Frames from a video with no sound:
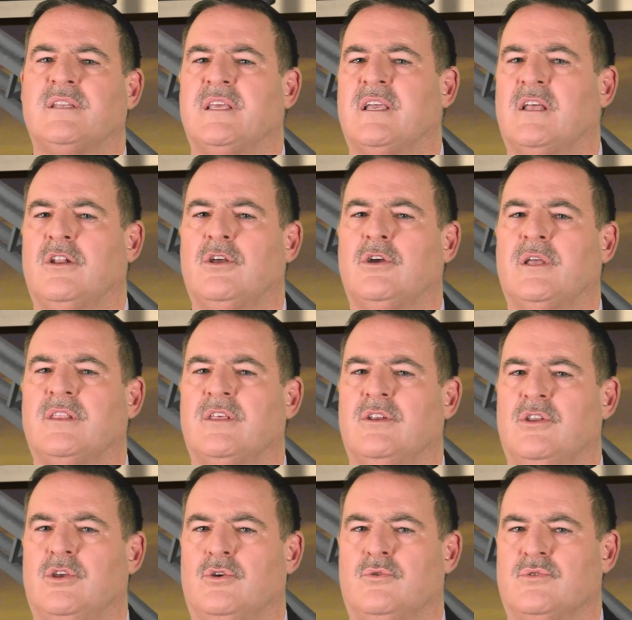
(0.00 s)
to take a look at the
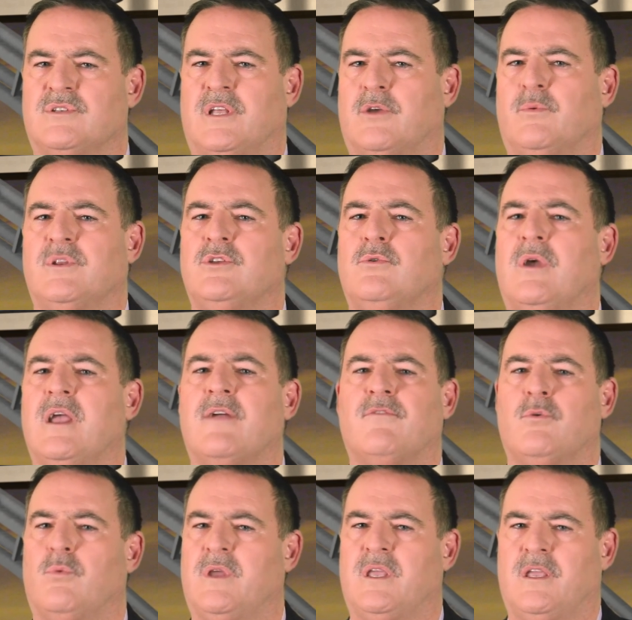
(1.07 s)
news like we do
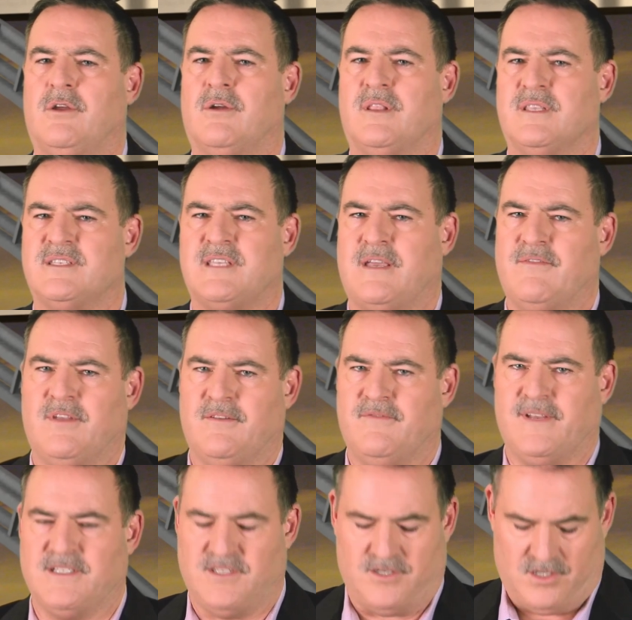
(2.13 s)
every week here on The Savvy
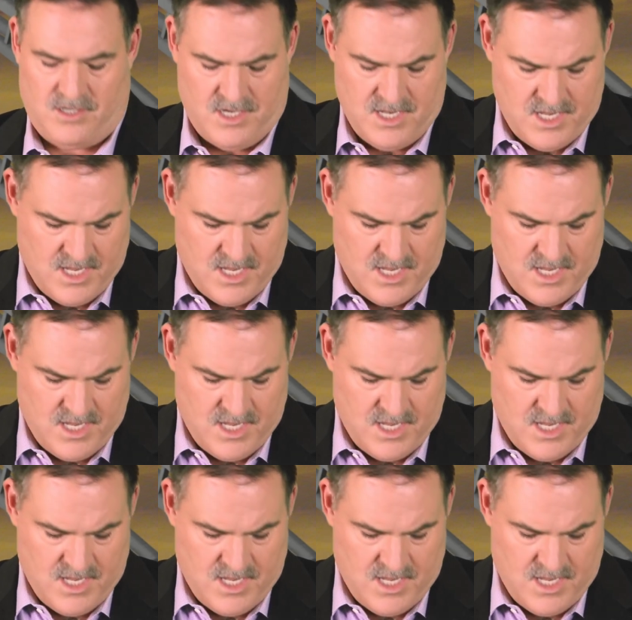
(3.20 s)
Investor.